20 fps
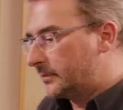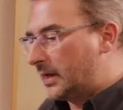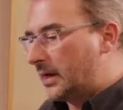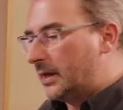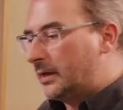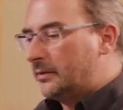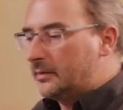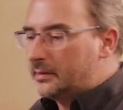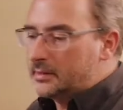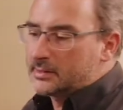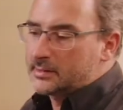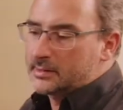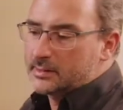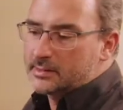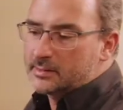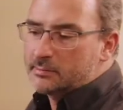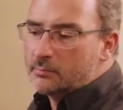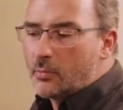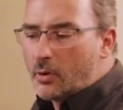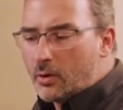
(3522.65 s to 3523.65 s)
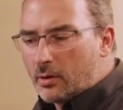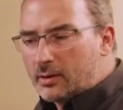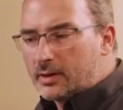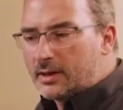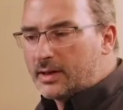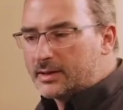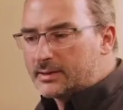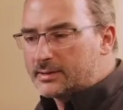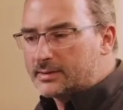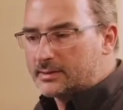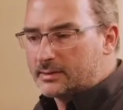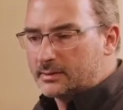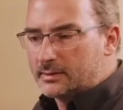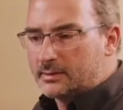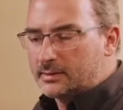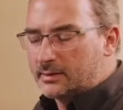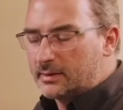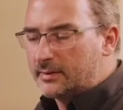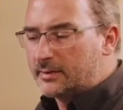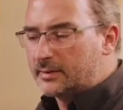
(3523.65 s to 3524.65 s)
And this is more or less
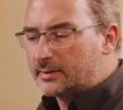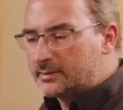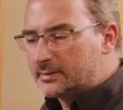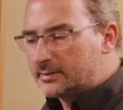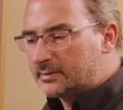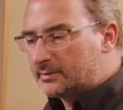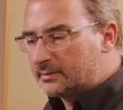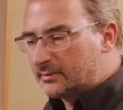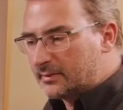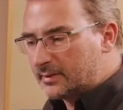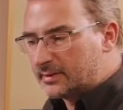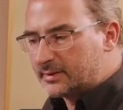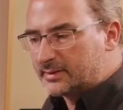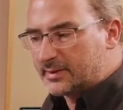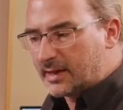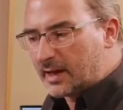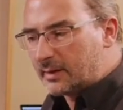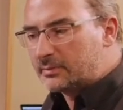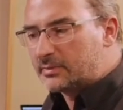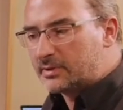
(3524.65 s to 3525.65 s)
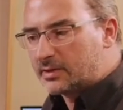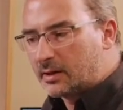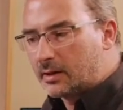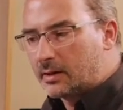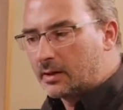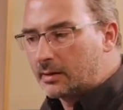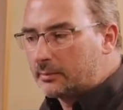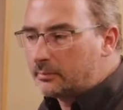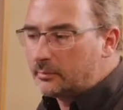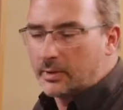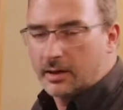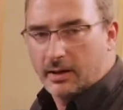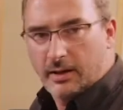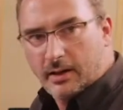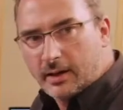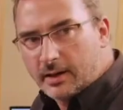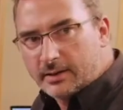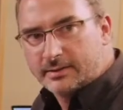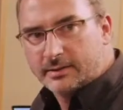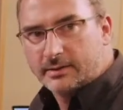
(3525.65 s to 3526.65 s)
in the same time
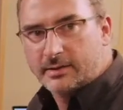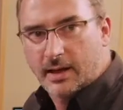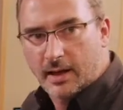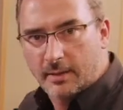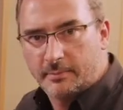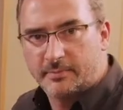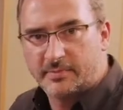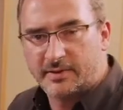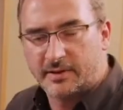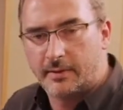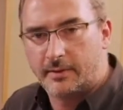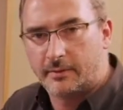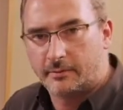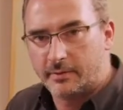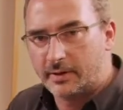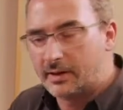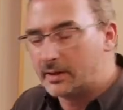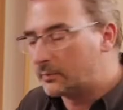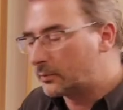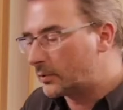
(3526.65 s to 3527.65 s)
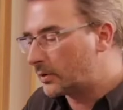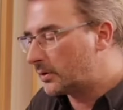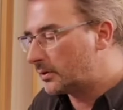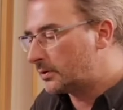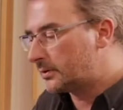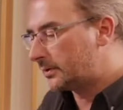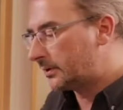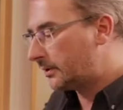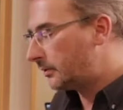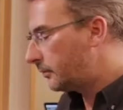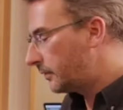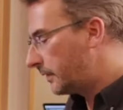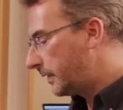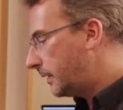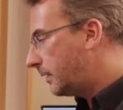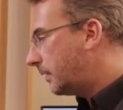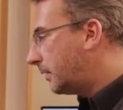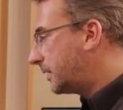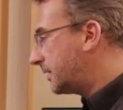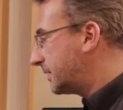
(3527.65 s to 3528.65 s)
as it happens in the real world with
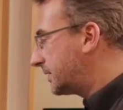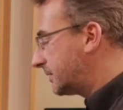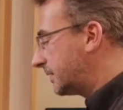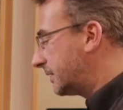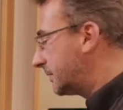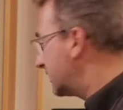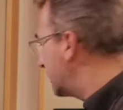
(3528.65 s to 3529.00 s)
the orchestra.